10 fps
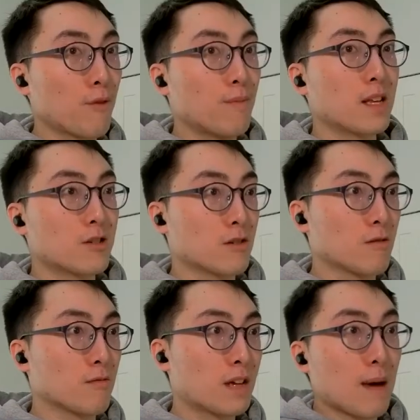for me
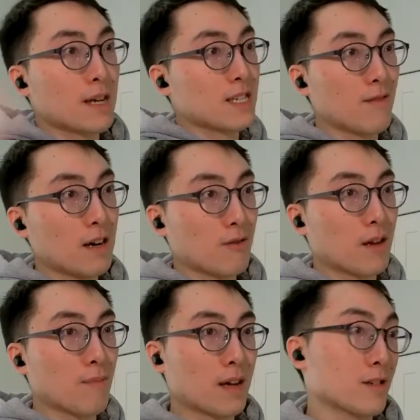to get myself out
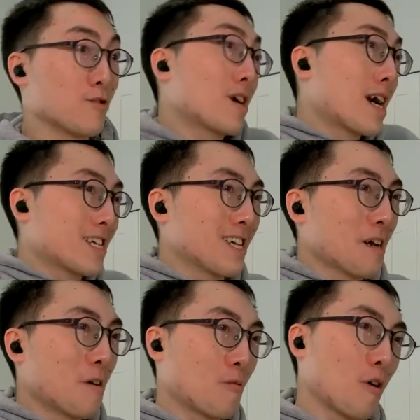there because you guys
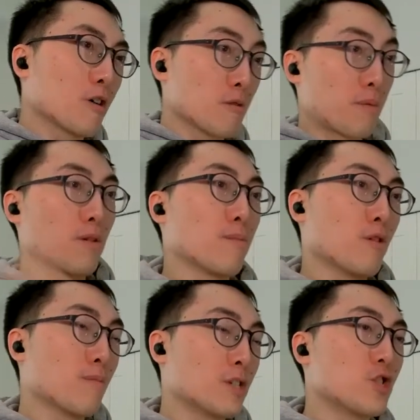will also
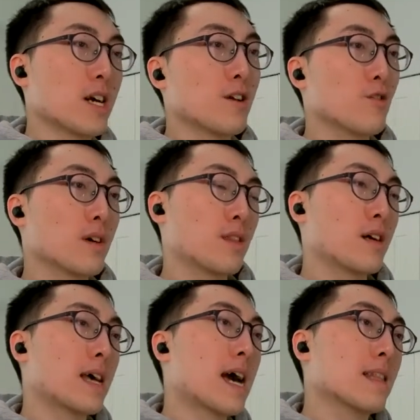promote my channel and
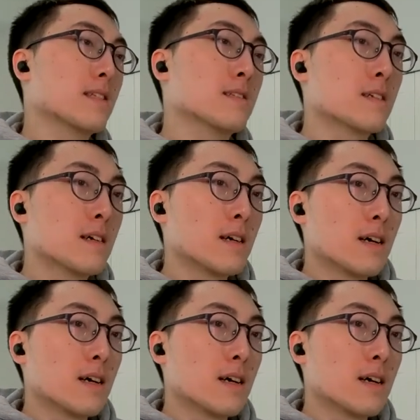all that. And yeah.